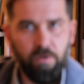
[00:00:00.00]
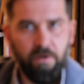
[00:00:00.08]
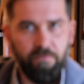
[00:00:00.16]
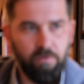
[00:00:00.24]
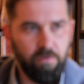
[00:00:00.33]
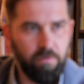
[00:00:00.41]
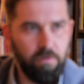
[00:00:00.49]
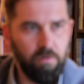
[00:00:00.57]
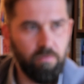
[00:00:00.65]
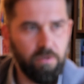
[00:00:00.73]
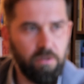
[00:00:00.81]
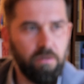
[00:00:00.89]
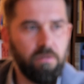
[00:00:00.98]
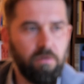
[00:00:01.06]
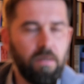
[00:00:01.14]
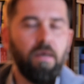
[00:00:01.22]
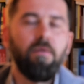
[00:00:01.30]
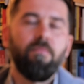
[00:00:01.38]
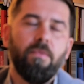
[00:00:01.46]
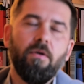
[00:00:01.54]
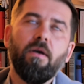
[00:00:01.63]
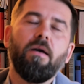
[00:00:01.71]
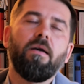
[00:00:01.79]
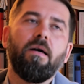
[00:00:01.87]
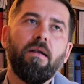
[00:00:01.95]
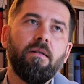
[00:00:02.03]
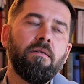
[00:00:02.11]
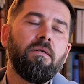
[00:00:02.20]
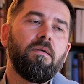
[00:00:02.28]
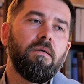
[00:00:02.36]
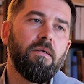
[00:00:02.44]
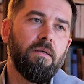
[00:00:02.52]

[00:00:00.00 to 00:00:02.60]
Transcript: and whatnot. Okay, I got it.